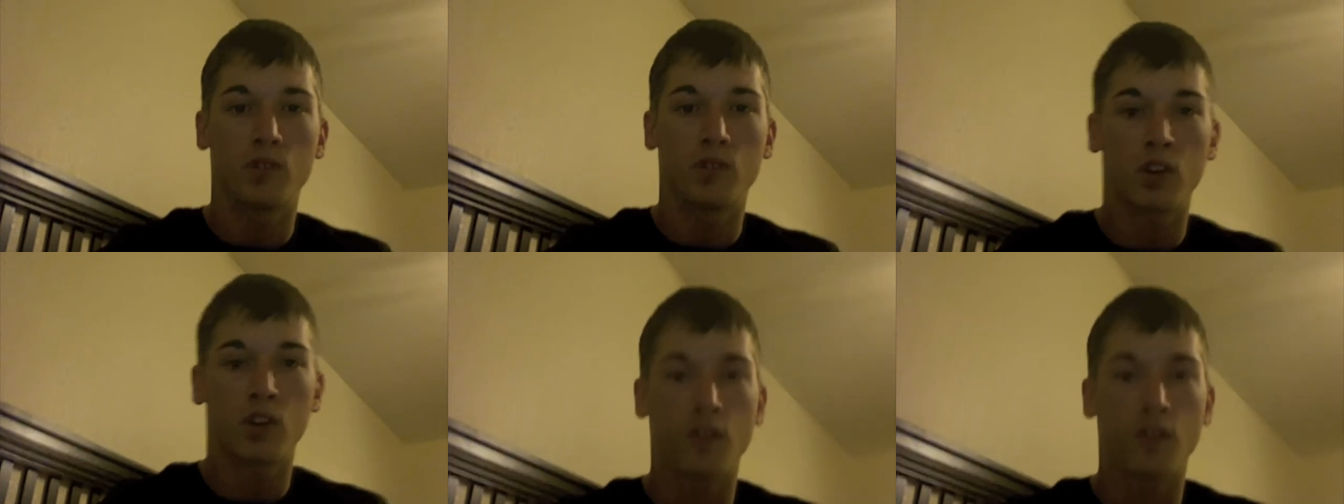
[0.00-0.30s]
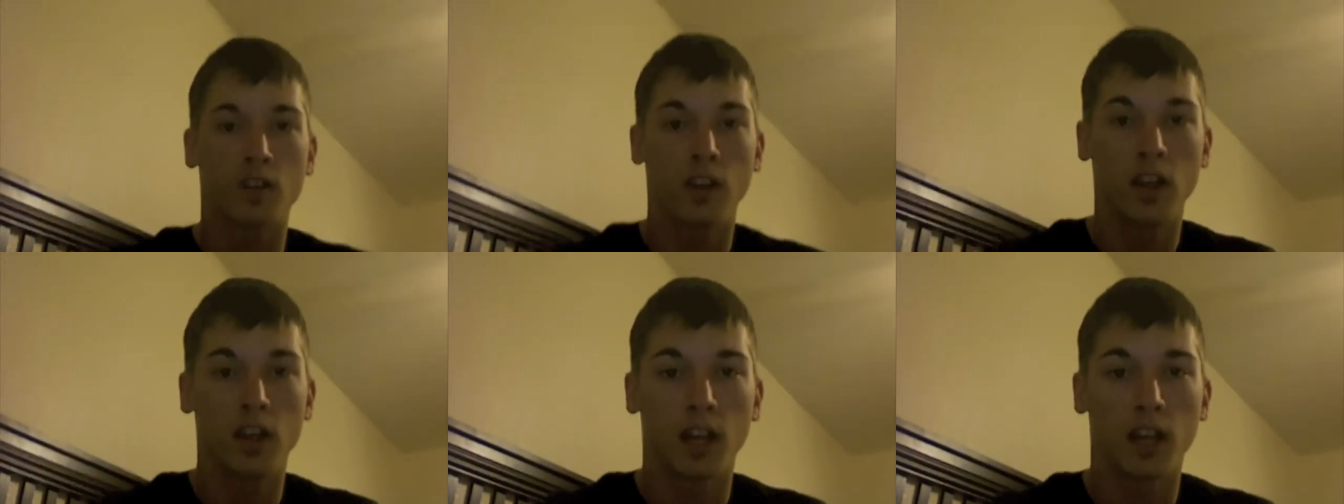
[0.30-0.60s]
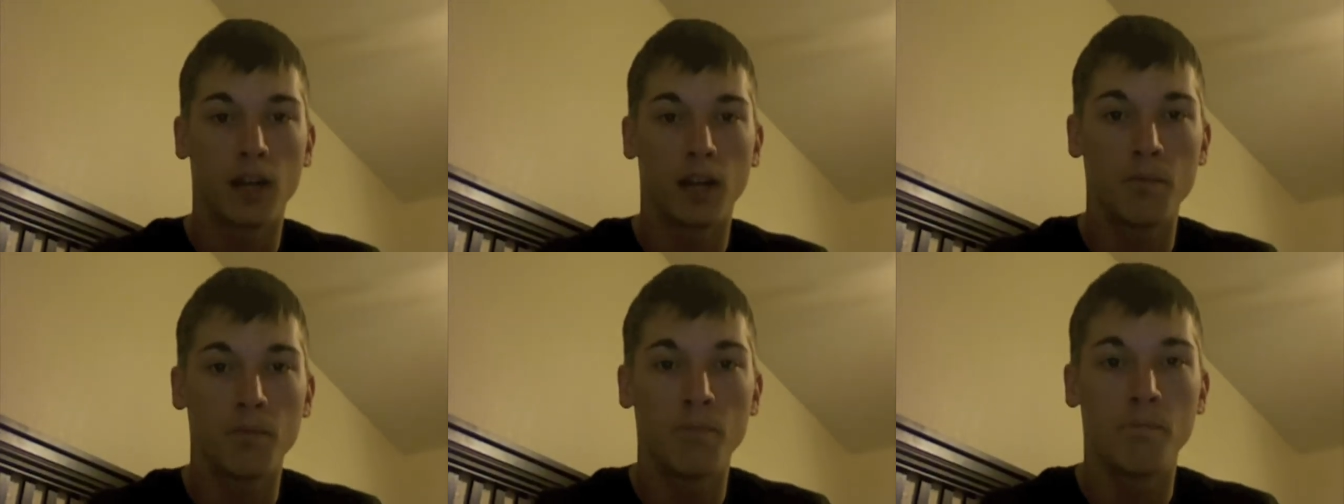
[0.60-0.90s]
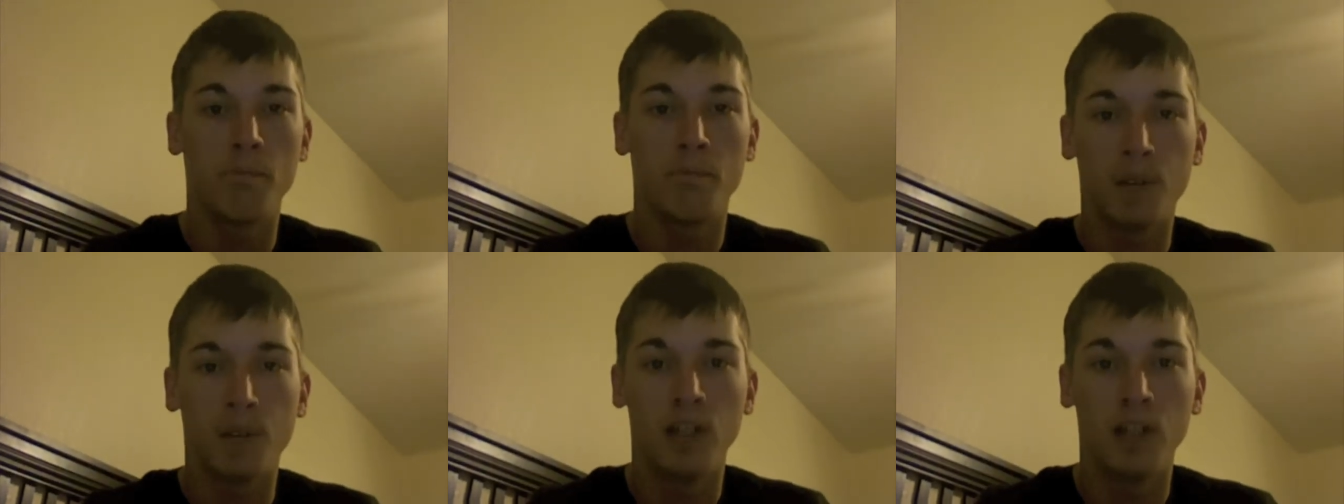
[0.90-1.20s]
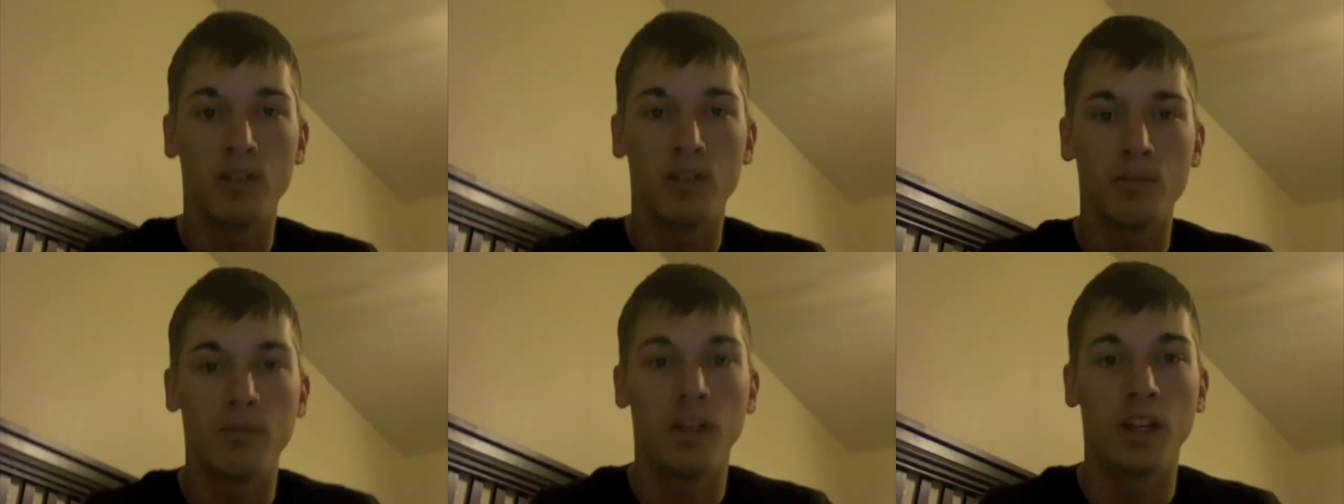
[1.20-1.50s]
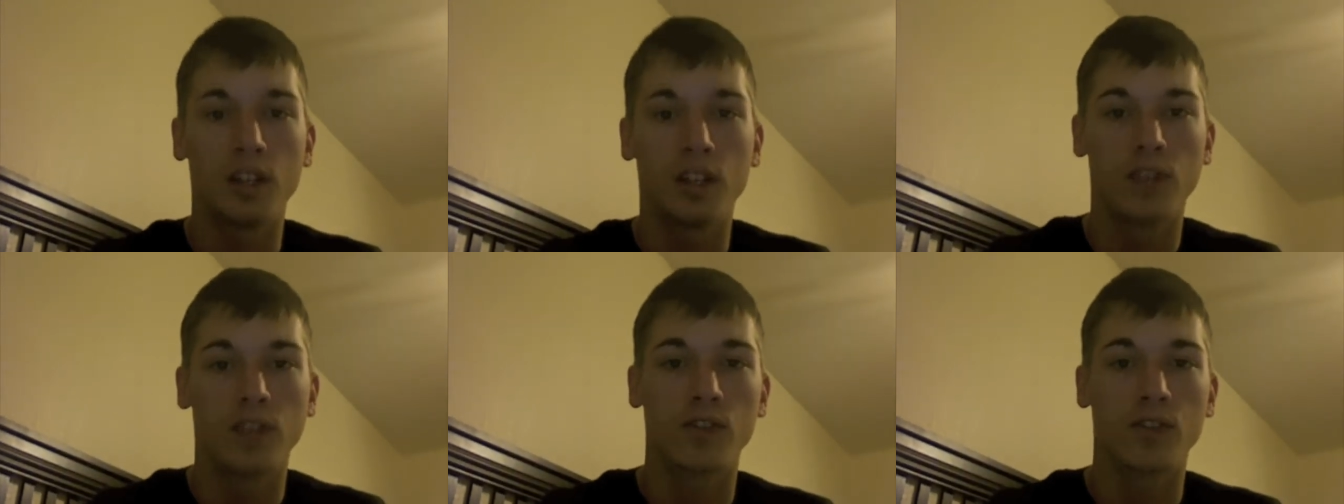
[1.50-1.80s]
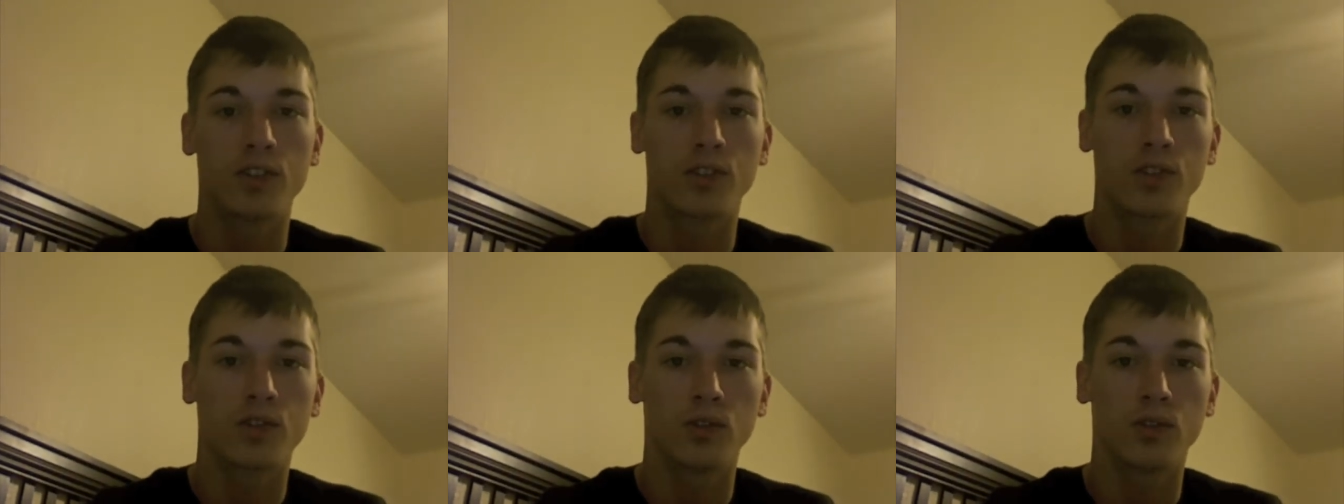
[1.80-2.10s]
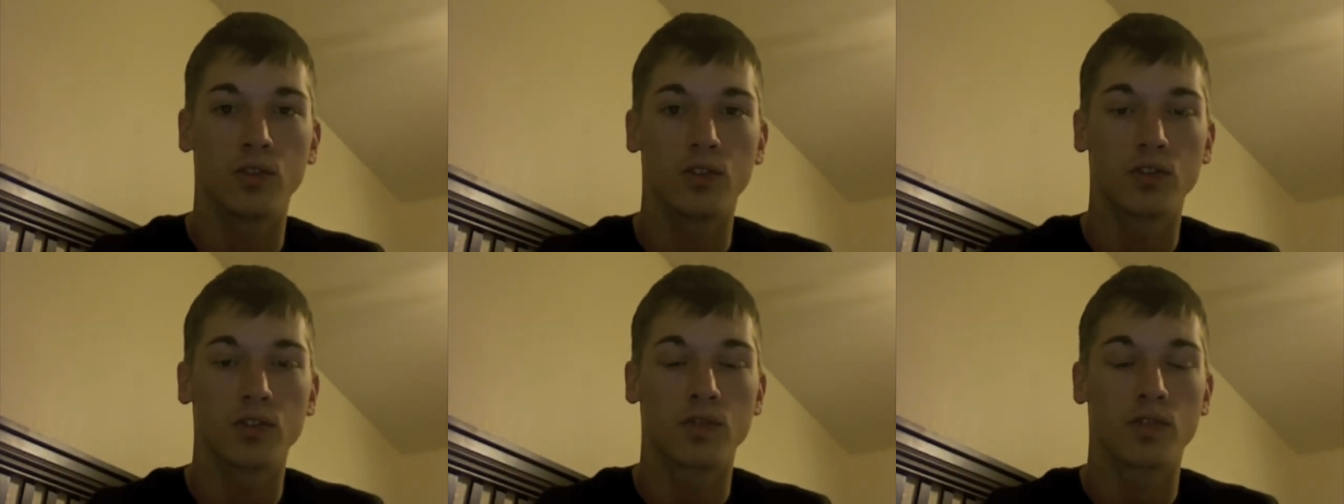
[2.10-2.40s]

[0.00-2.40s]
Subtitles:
Tony had been to many different schools